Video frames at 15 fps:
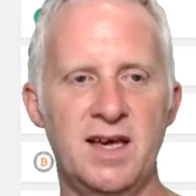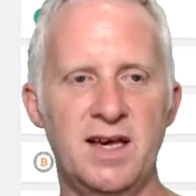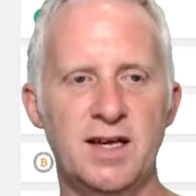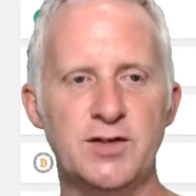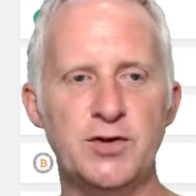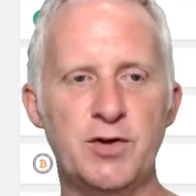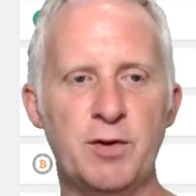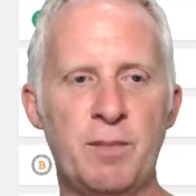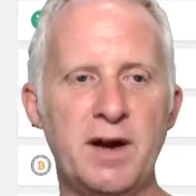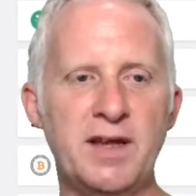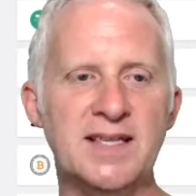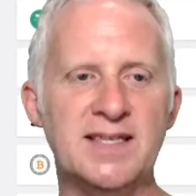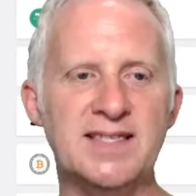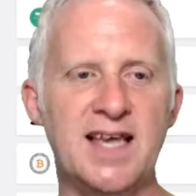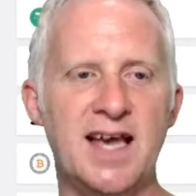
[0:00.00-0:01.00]
So the
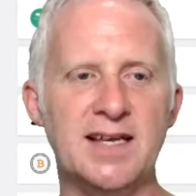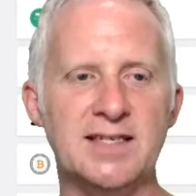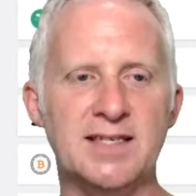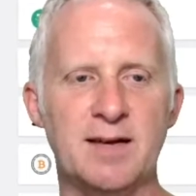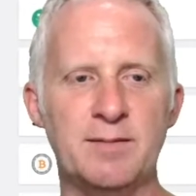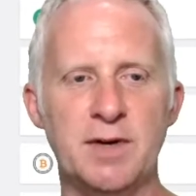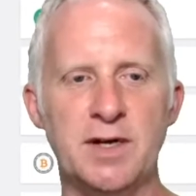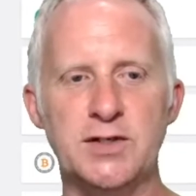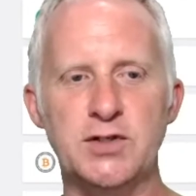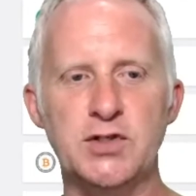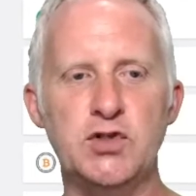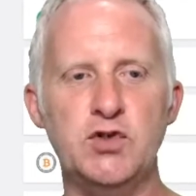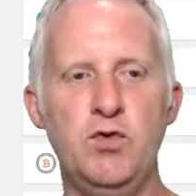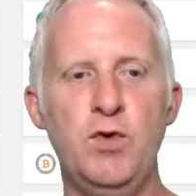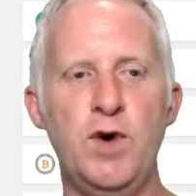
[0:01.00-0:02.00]
market size almost
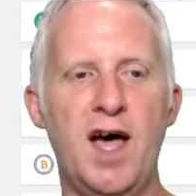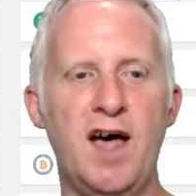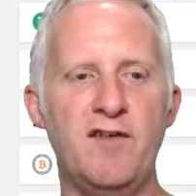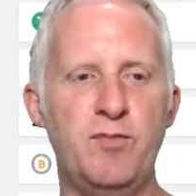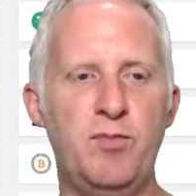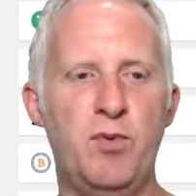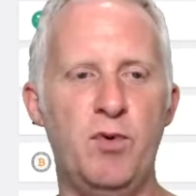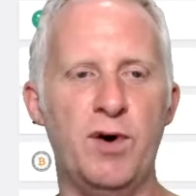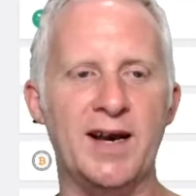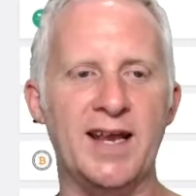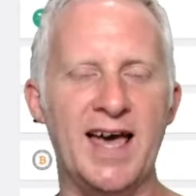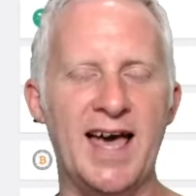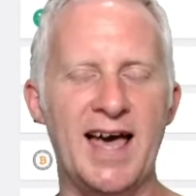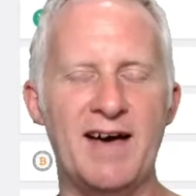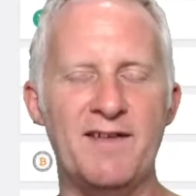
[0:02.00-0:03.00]

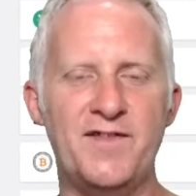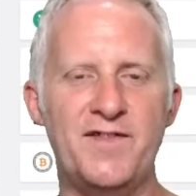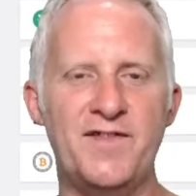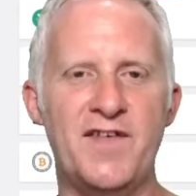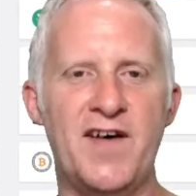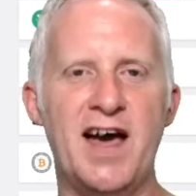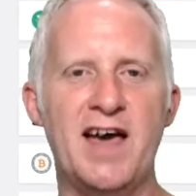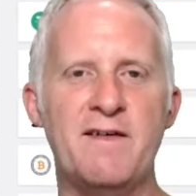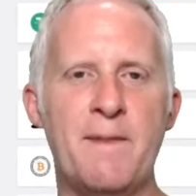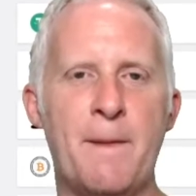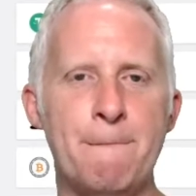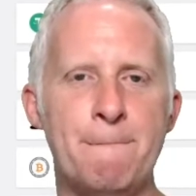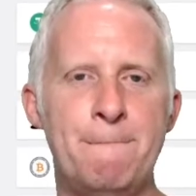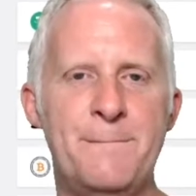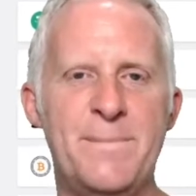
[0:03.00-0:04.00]
$12.5
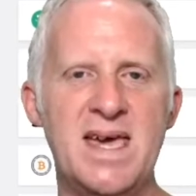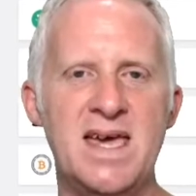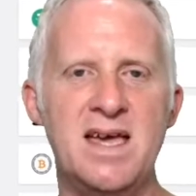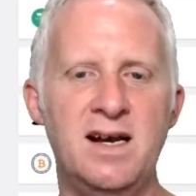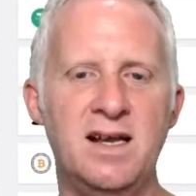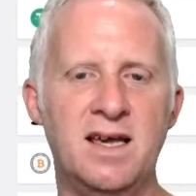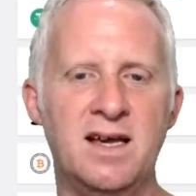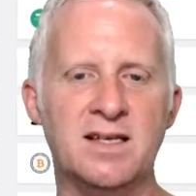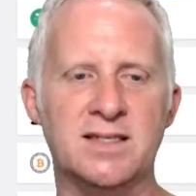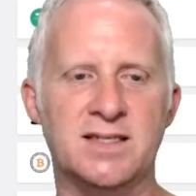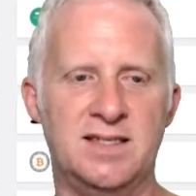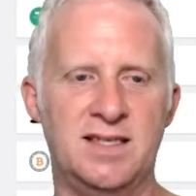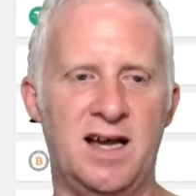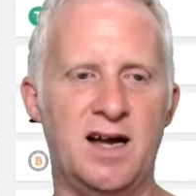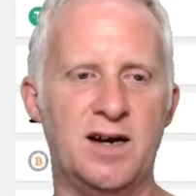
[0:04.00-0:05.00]
billion.
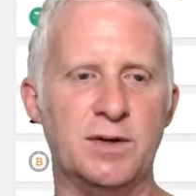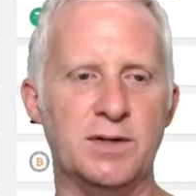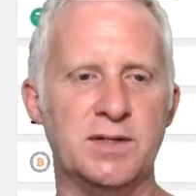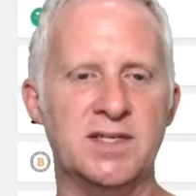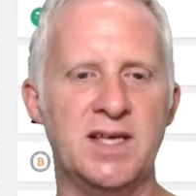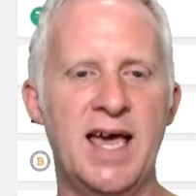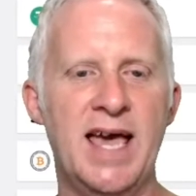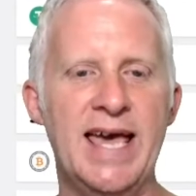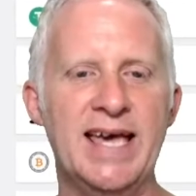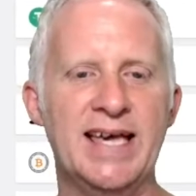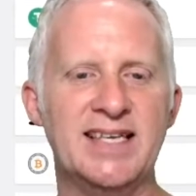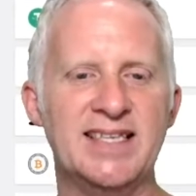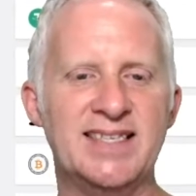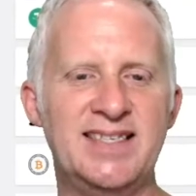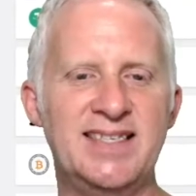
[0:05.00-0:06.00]

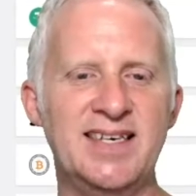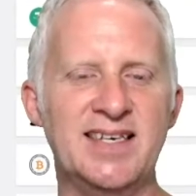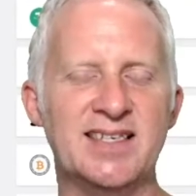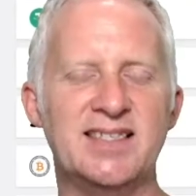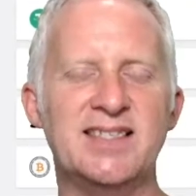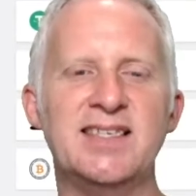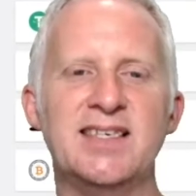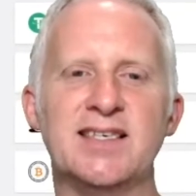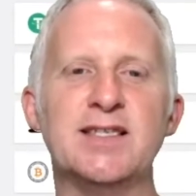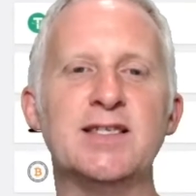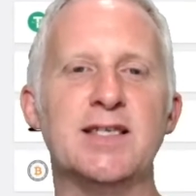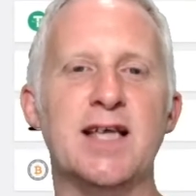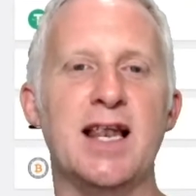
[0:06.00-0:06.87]
This is a